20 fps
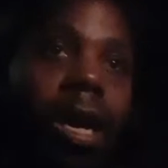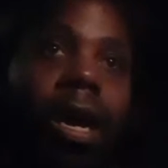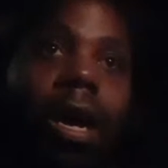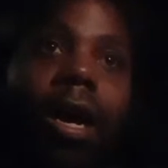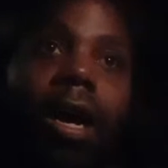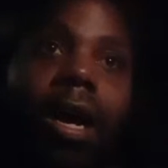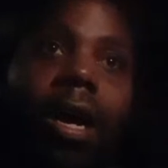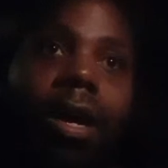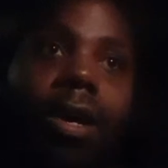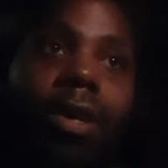
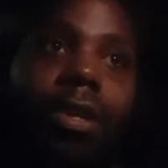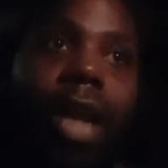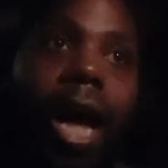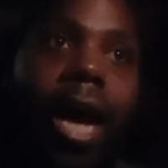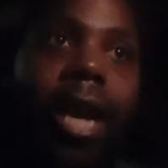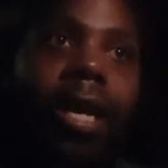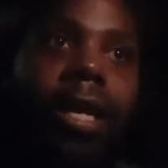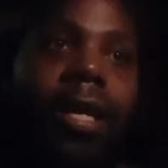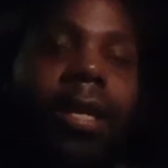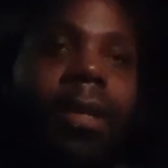Oh,
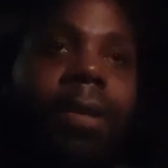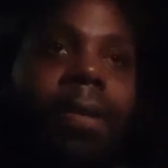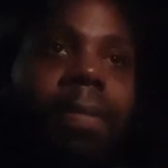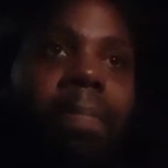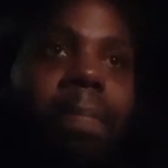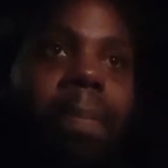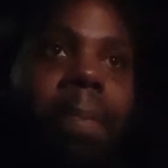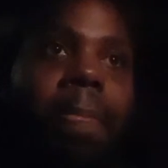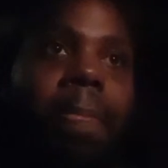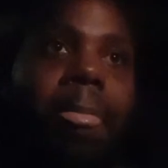like
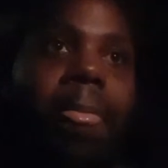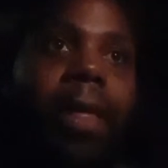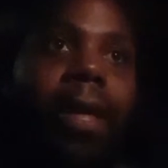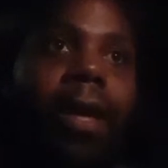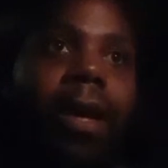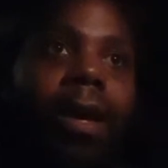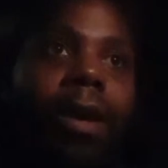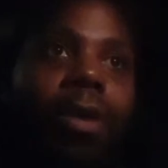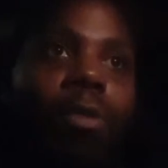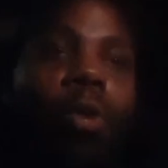
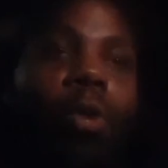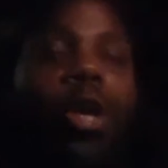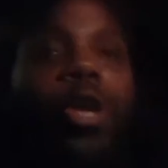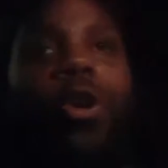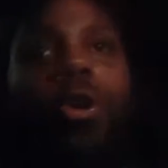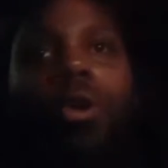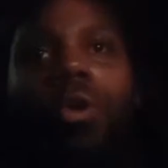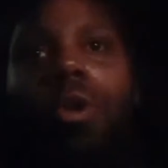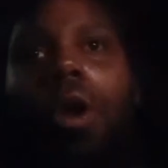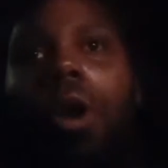when
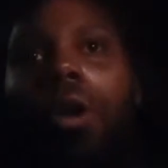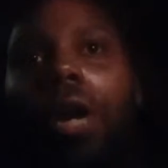you